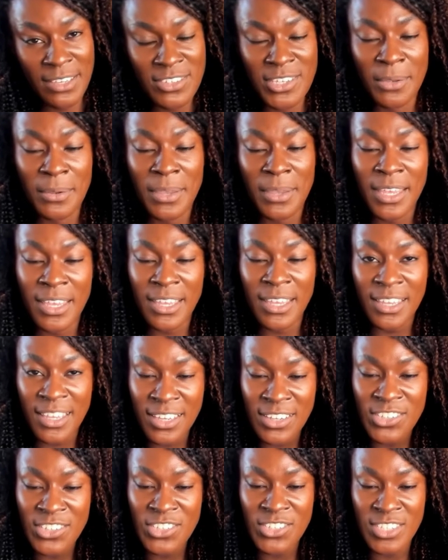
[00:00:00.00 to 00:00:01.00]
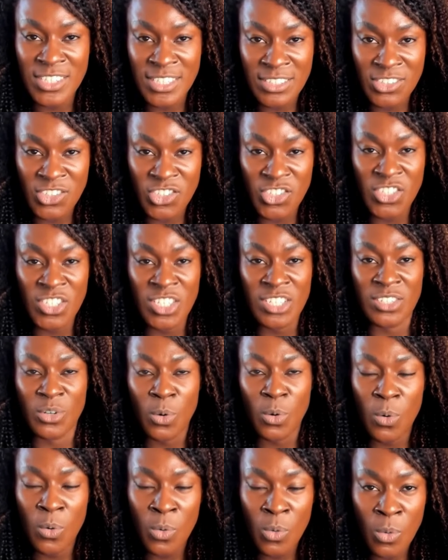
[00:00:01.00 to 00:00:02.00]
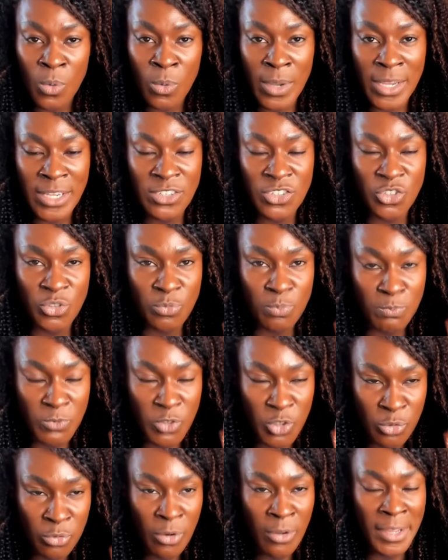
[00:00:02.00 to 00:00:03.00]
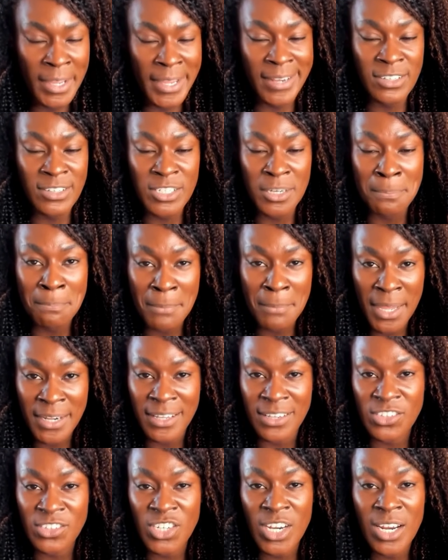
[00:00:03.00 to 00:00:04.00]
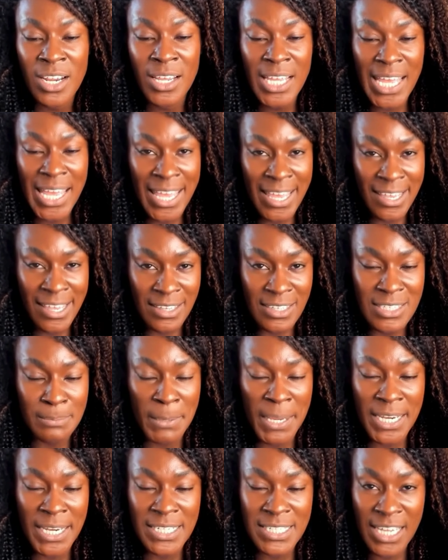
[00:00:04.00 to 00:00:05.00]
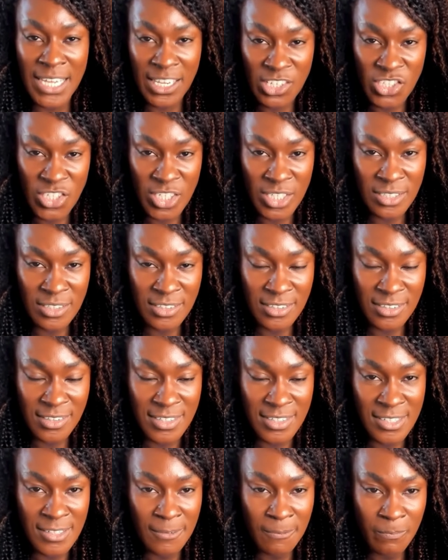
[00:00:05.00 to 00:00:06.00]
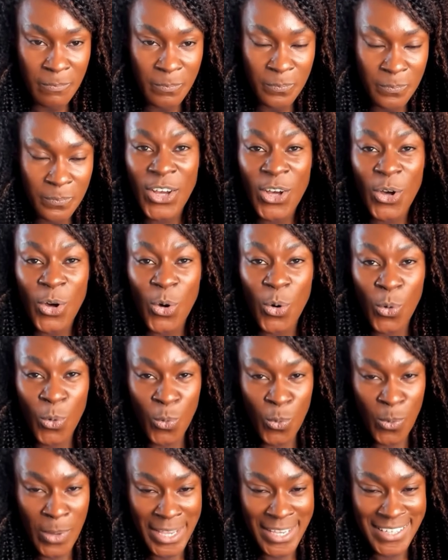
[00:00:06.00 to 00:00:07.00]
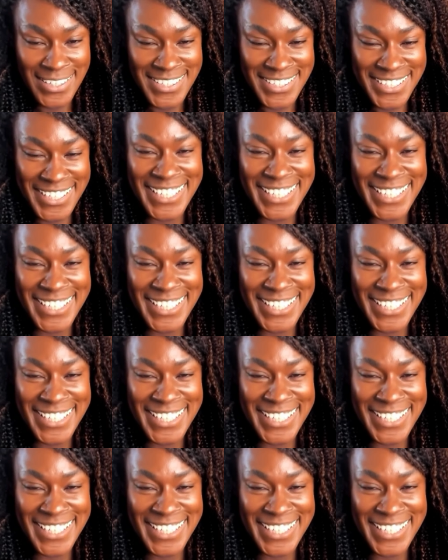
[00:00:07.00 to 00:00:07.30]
So it is just always trying to manage expectations. Always.